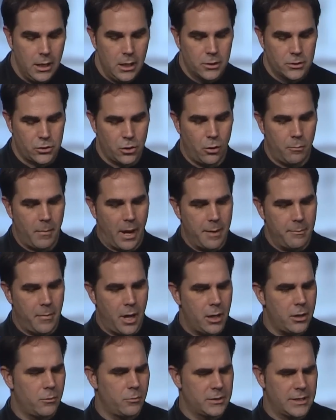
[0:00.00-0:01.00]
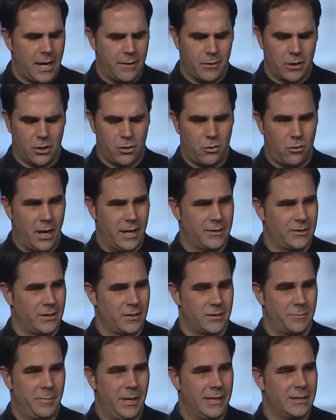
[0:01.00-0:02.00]
So my mother was having a
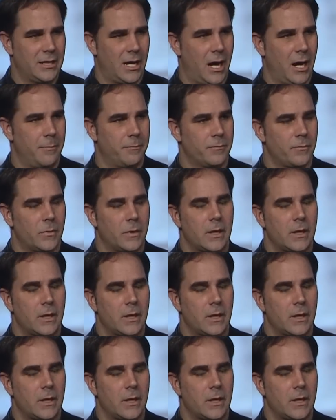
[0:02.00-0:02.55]
crisis, big time.